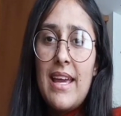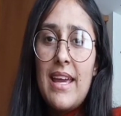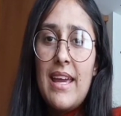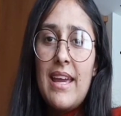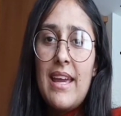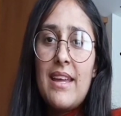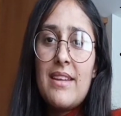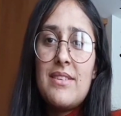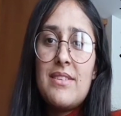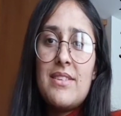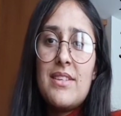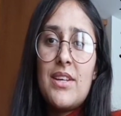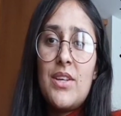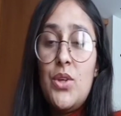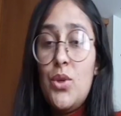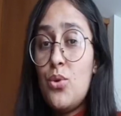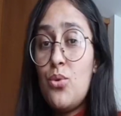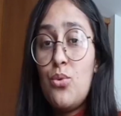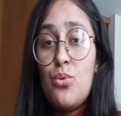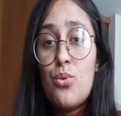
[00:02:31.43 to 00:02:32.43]
and
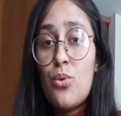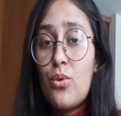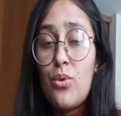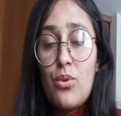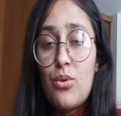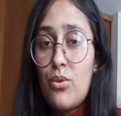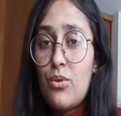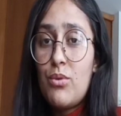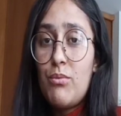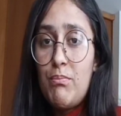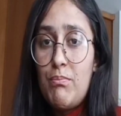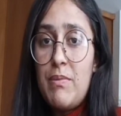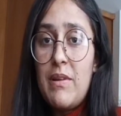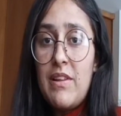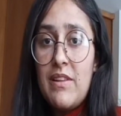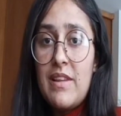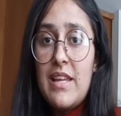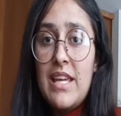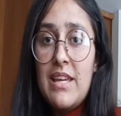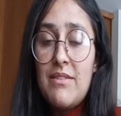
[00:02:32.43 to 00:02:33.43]
you
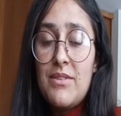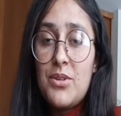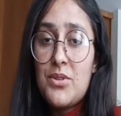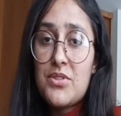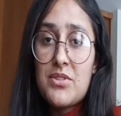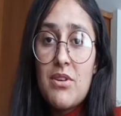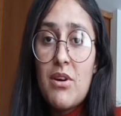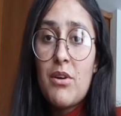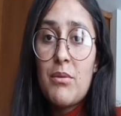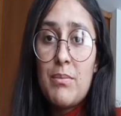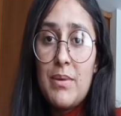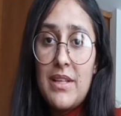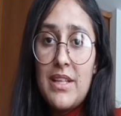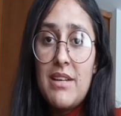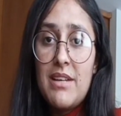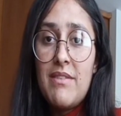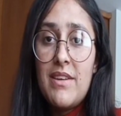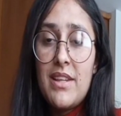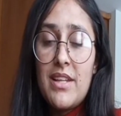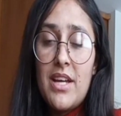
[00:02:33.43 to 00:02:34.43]
start
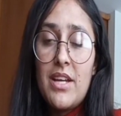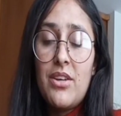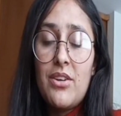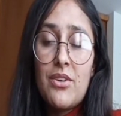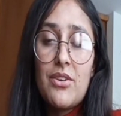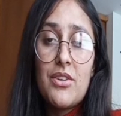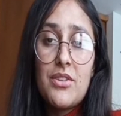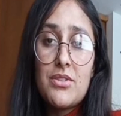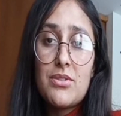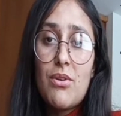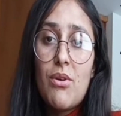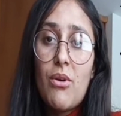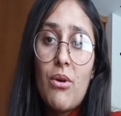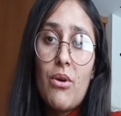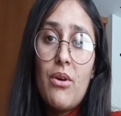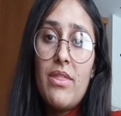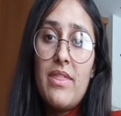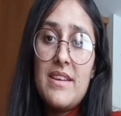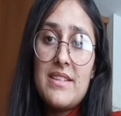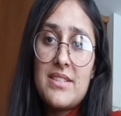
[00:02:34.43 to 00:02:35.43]
believing that you're going to score
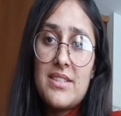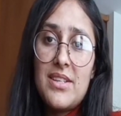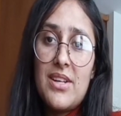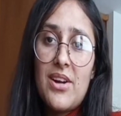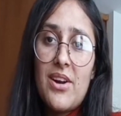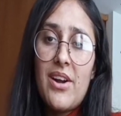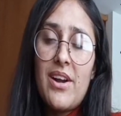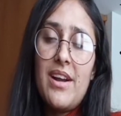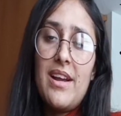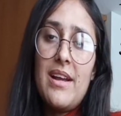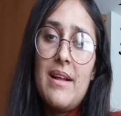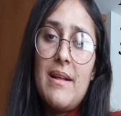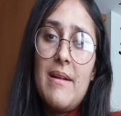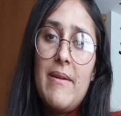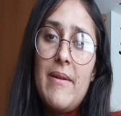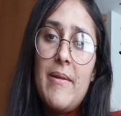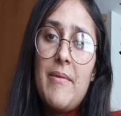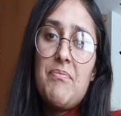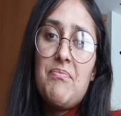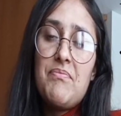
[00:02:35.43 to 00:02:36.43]
good this year,
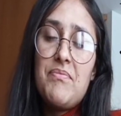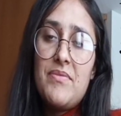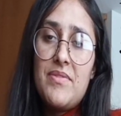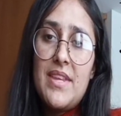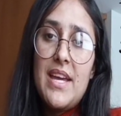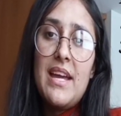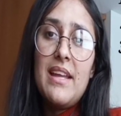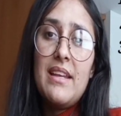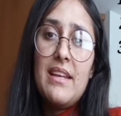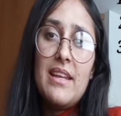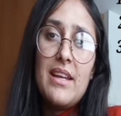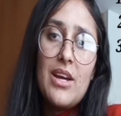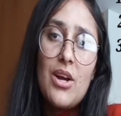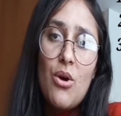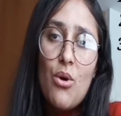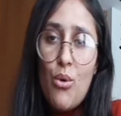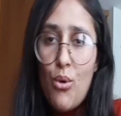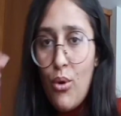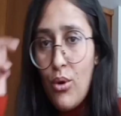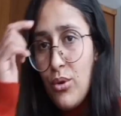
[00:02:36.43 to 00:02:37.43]
then
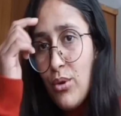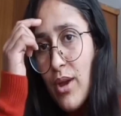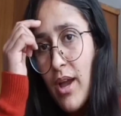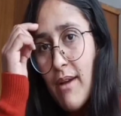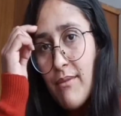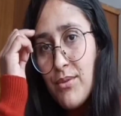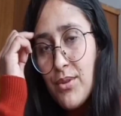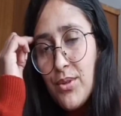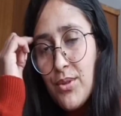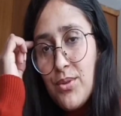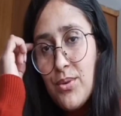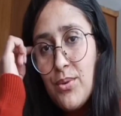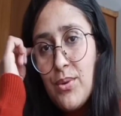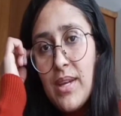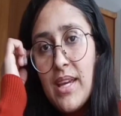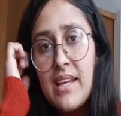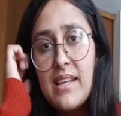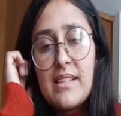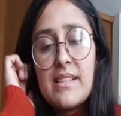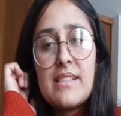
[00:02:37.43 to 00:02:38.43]
all you have to
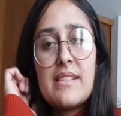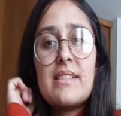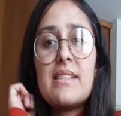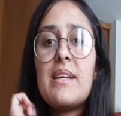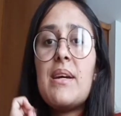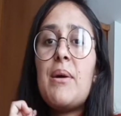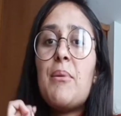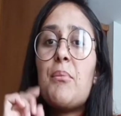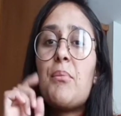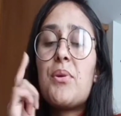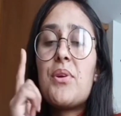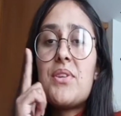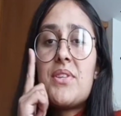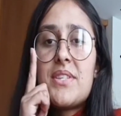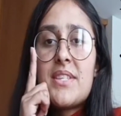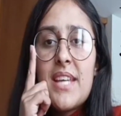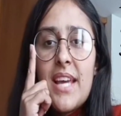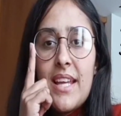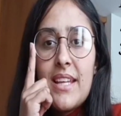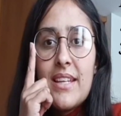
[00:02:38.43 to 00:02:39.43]
do is
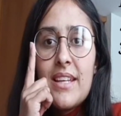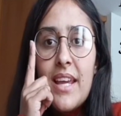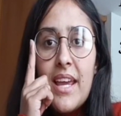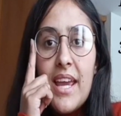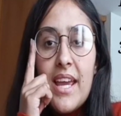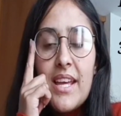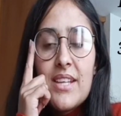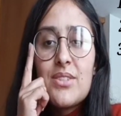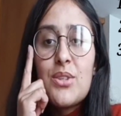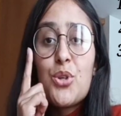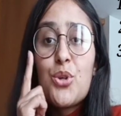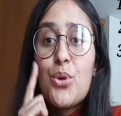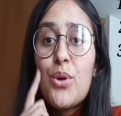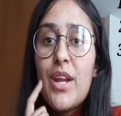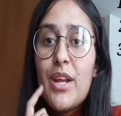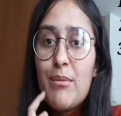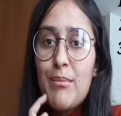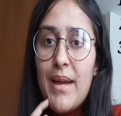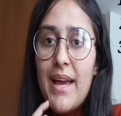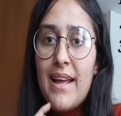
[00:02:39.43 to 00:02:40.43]
pretend as you're
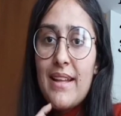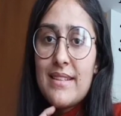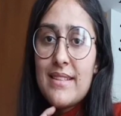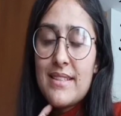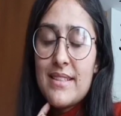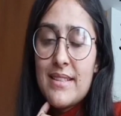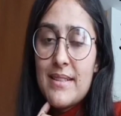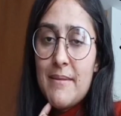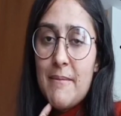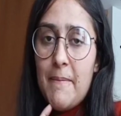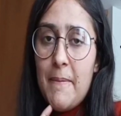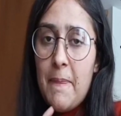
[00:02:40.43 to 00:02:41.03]
good at maths.